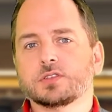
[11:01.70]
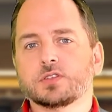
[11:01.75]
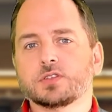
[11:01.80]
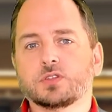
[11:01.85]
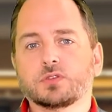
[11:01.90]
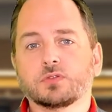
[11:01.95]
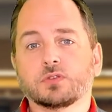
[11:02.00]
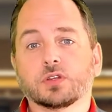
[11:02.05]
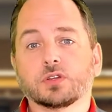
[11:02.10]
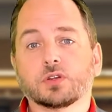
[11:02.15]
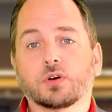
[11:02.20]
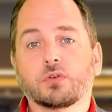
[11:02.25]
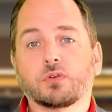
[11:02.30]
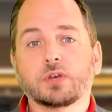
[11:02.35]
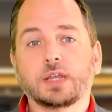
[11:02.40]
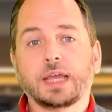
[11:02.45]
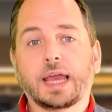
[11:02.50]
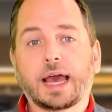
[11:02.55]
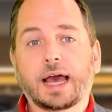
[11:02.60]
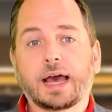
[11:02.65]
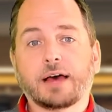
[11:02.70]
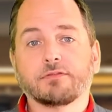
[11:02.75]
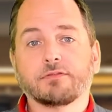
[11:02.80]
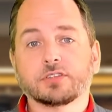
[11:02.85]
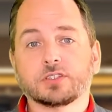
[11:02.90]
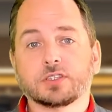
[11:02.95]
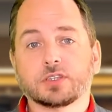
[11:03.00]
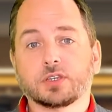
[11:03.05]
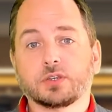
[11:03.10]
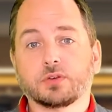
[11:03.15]
do not only have a
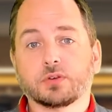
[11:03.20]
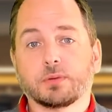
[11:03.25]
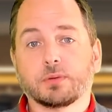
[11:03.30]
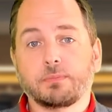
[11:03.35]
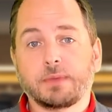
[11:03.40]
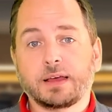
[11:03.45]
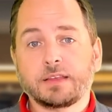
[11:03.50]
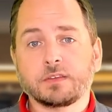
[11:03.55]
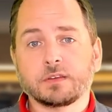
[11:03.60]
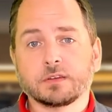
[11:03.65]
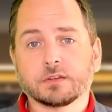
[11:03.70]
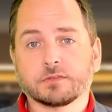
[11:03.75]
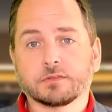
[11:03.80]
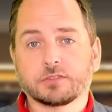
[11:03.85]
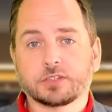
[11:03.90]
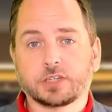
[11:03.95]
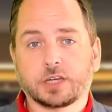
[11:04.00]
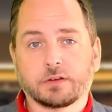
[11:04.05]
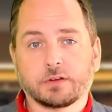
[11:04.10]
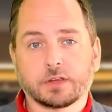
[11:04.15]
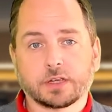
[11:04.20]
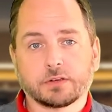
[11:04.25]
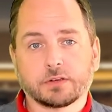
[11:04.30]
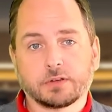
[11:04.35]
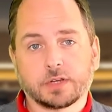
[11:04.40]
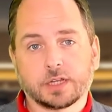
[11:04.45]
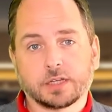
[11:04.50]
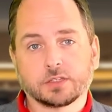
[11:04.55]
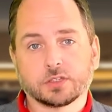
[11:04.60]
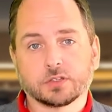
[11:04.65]
secure method of sharing
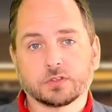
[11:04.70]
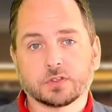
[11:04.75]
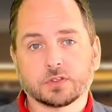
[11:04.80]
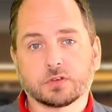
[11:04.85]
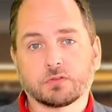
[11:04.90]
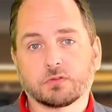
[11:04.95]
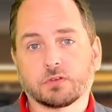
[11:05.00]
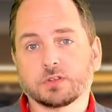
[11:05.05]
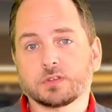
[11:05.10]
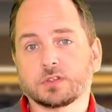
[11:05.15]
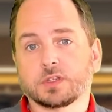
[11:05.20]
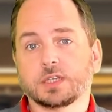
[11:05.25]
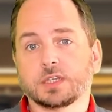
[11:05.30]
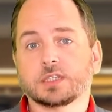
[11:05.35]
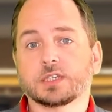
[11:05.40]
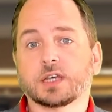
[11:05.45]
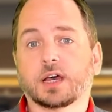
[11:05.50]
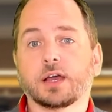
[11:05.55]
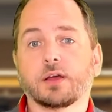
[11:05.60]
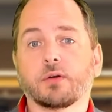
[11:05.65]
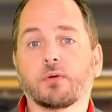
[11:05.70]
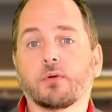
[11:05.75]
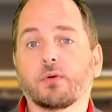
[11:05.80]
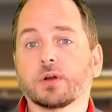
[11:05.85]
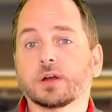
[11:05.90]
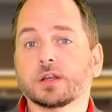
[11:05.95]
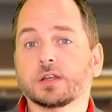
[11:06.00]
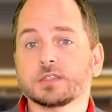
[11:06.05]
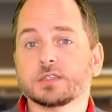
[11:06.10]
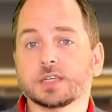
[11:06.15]
credentials across the entire
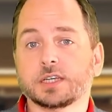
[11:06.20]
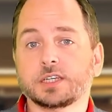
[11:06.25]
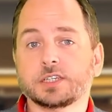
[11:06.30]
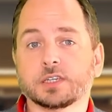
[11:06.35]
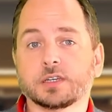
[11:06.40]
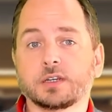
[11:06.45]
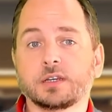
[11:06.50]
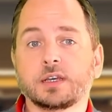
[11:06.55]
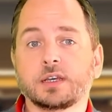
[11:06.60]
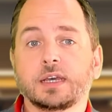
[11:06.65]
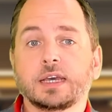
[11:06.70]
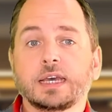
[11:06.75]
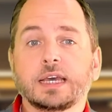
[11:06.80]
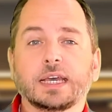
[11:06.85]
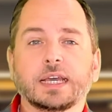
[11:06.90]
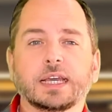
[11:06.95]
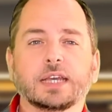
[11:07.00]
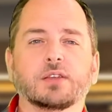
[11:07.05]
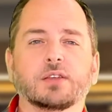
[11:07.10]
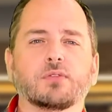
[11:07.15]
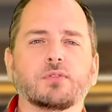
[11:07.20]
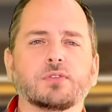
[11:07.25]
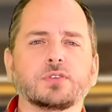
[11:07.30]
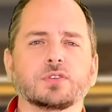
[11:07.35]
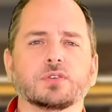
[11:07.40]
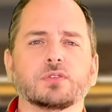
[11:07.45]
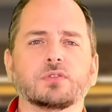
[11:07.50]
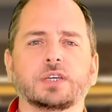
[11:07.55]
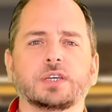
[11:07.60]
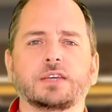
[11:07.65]
organization, it
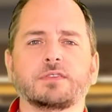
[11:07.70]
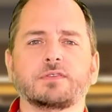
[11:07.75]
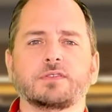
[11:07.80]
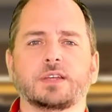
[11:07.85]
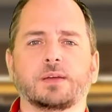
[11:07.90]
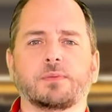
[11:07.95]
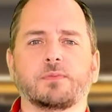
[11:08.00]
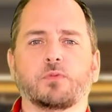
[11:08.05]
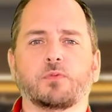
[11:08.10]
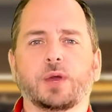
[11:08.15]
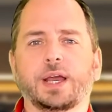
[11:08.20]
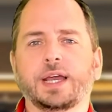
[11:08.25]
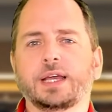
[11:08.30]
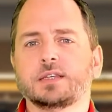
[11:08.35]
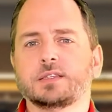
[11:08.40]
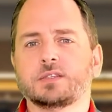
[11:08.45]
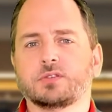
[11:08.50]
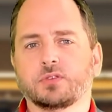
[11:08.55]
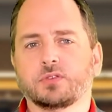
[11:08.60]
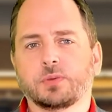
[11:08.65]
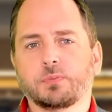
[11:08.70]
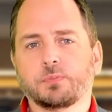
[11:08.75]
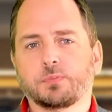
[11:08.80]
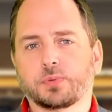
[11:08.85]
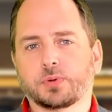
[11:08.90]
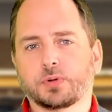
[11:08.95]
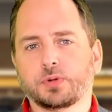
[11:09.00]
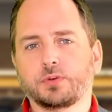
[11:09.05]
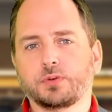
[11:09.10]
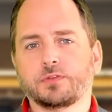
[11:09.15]
also gives them ways to
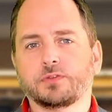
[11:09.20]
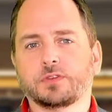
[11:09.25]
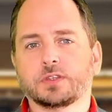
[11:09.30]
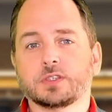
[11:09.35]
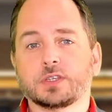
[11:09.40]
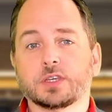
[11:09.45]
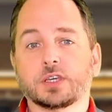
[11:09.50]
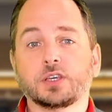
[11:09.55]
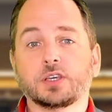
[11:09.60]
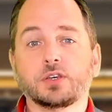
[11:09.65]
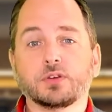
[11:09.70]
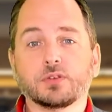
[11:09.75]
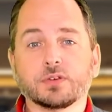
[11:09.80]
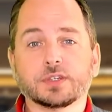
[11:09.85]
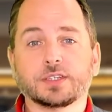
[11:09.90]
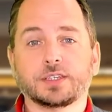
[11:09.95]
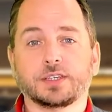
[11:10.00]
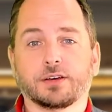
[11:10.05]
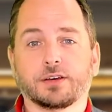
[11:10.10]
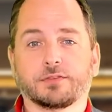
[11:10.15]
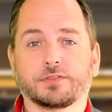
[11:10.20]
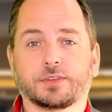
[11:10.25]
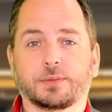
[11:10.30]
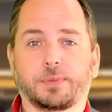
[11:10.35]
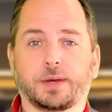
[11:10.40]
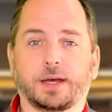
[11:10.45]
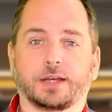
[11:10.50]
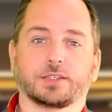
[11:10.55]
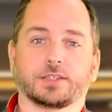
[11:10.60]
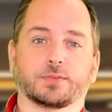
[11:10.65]
improve the security of the
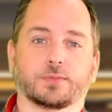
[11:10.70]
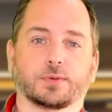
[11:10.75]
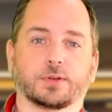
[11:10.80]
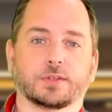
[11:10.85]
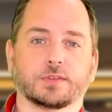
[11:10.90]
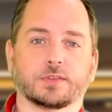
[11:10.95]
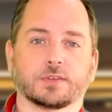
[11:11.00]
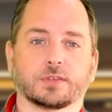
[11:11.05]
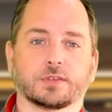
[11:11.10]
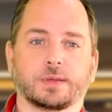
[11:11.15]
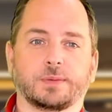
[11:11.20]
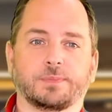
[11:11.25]
passwords.